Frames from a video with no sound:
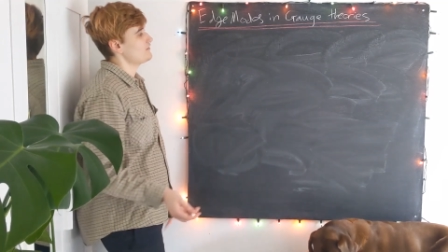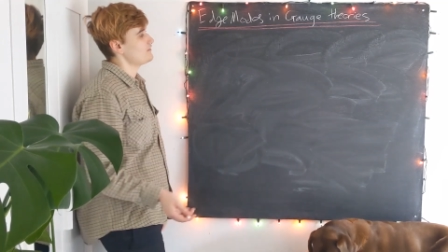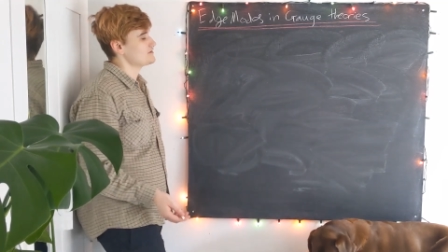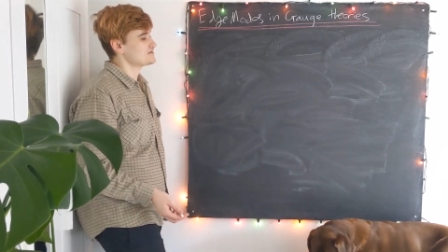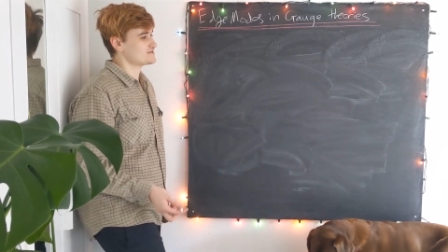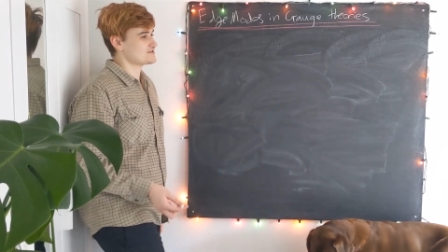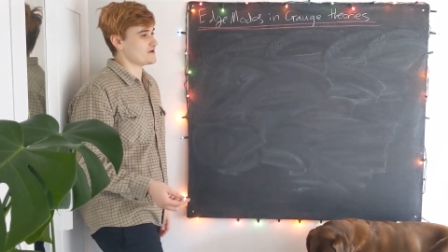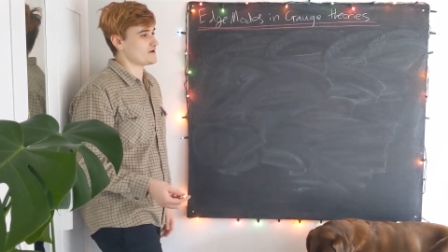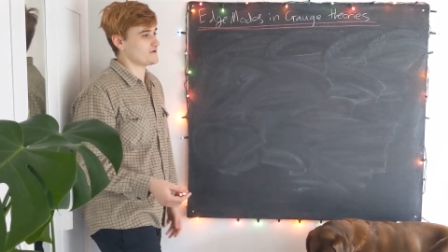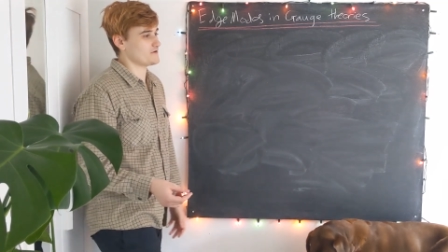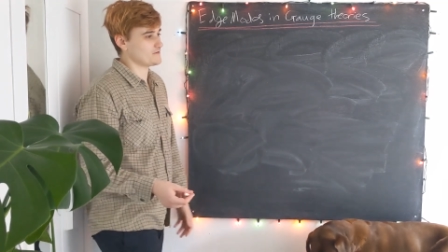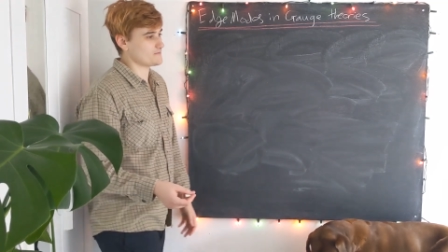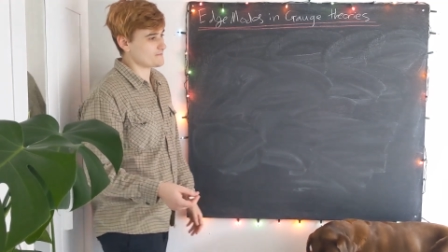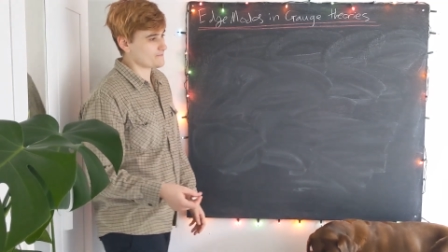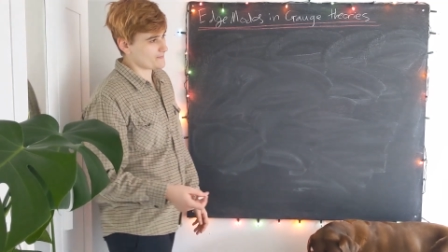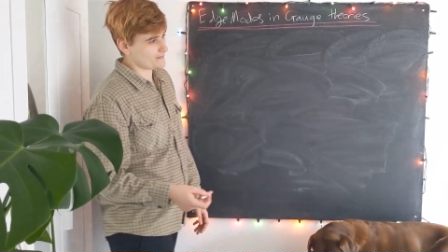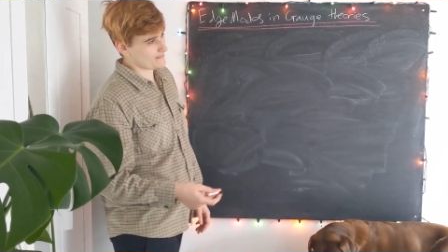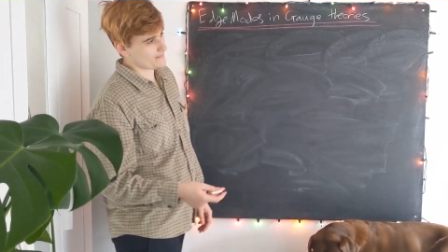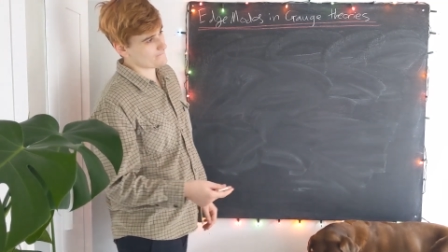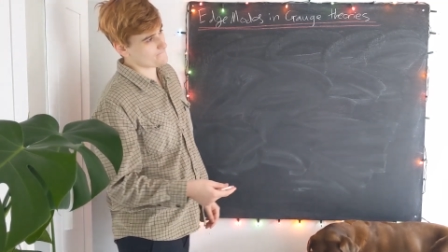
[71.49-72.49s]
So
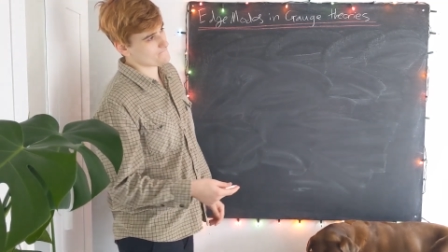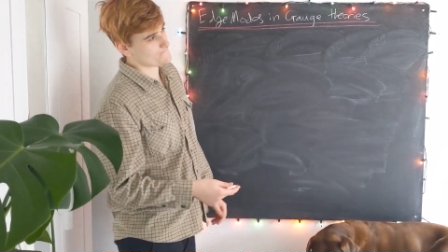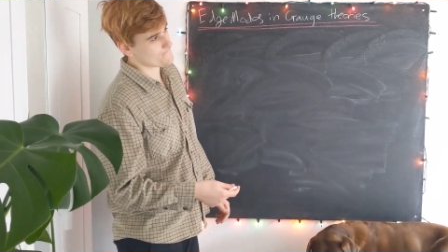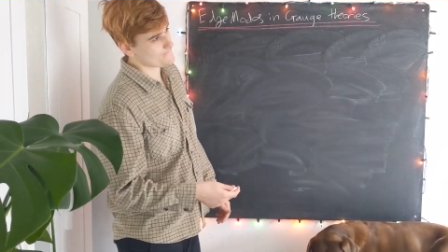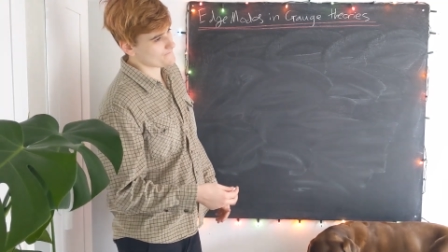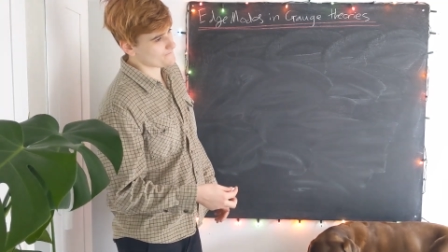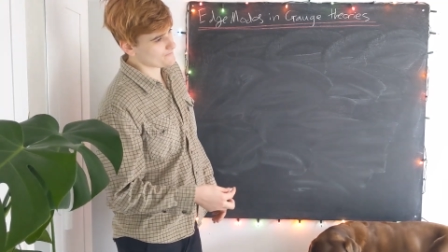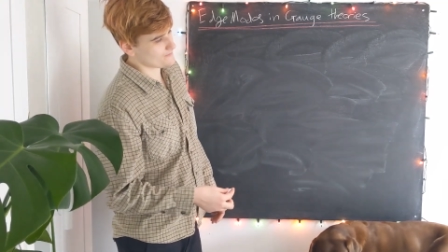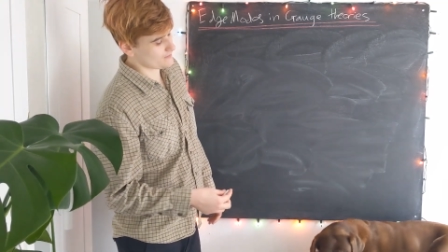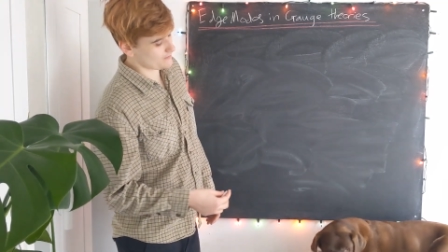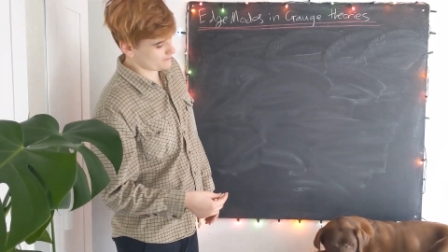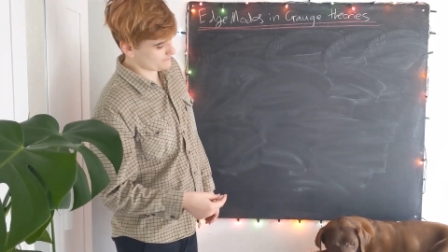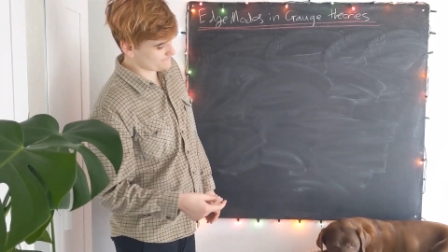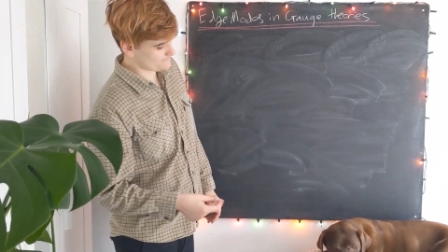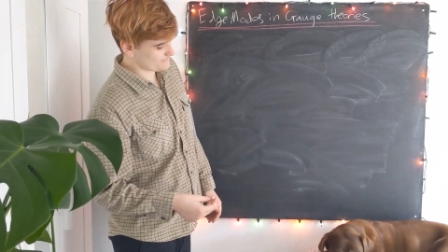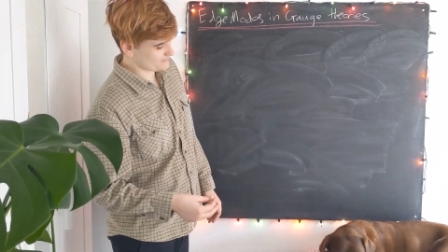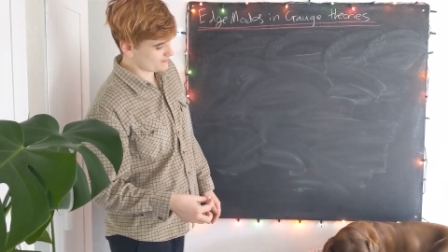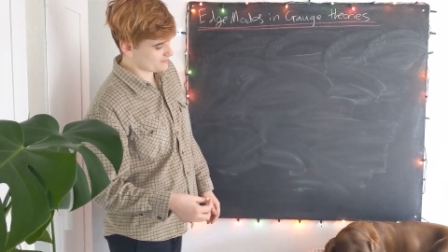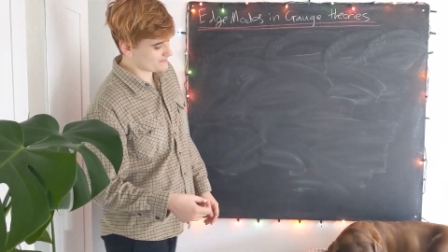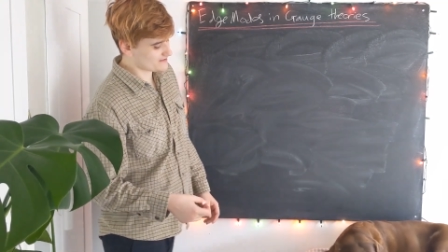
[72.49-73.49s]

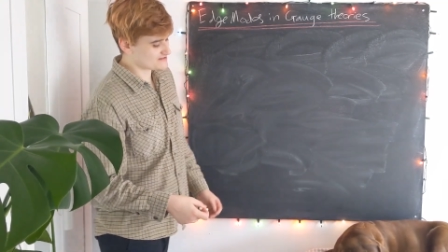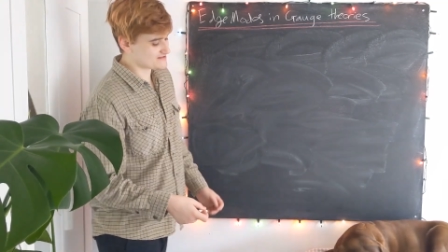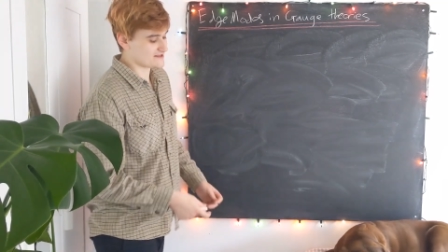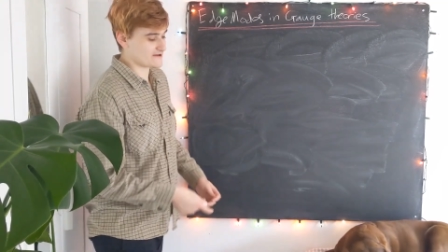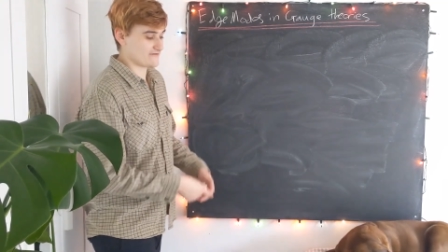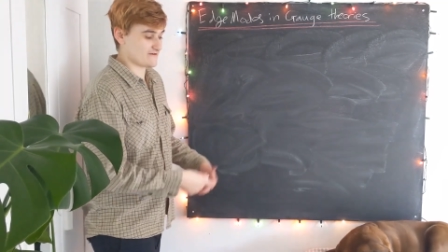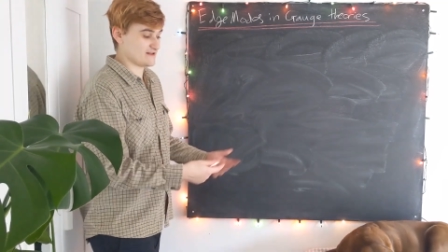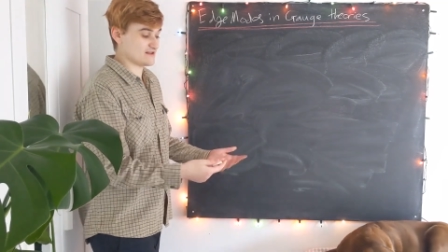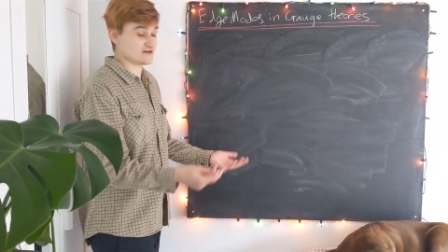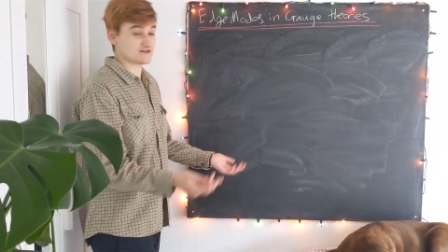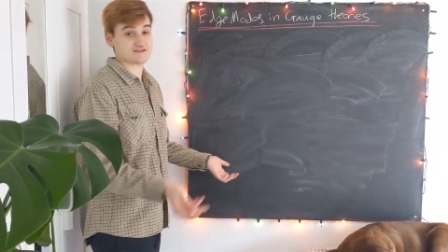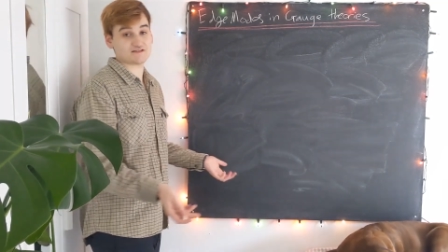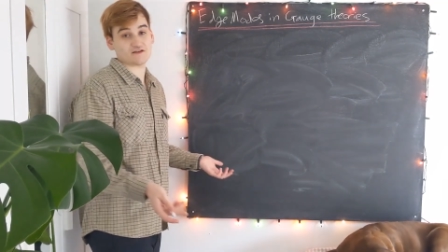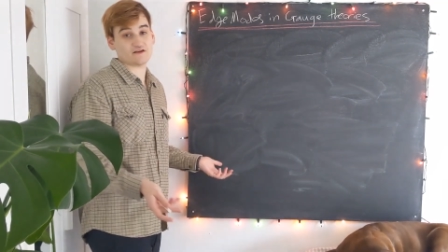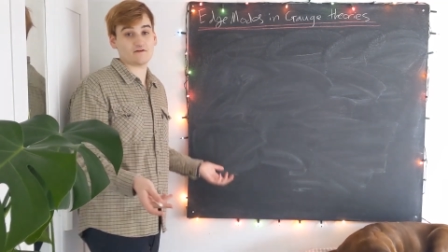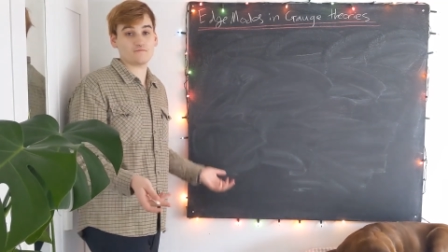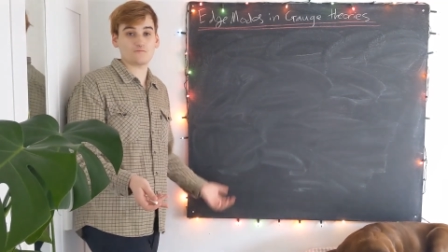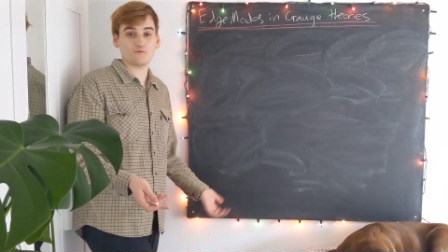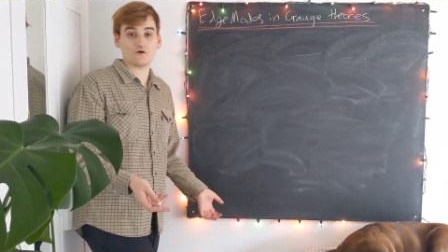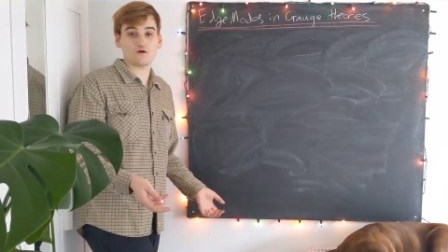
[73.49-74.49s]
this theory looks
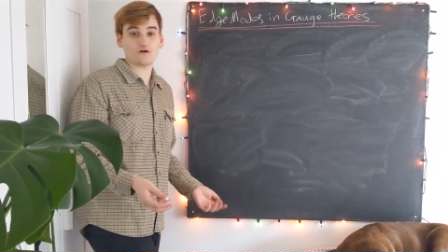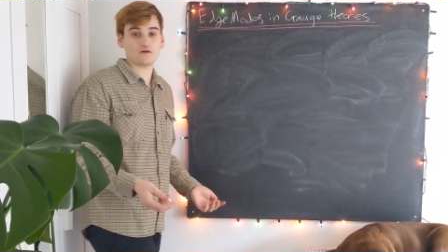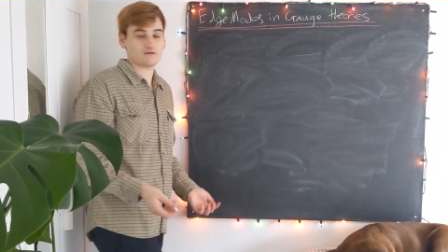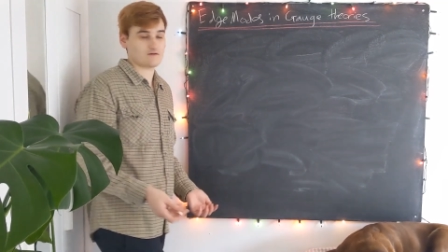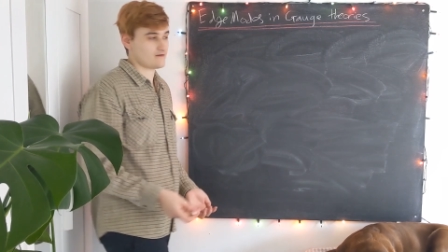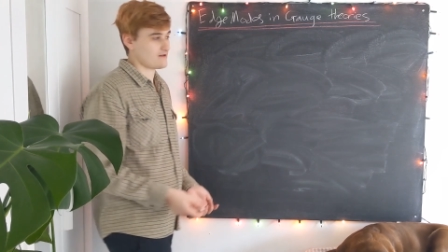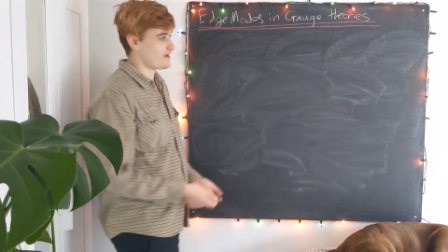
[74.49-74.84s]
at what